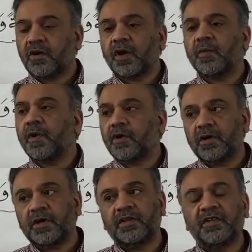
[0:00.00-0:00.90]
talk about
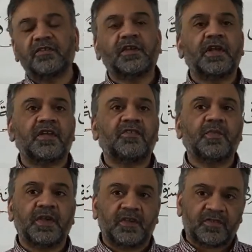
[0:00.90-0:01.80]
it in this class
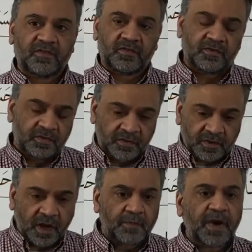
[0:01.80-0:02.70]
because
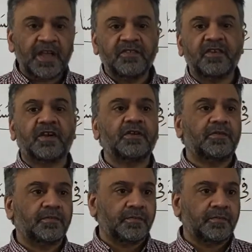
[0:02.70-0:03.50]
our minds are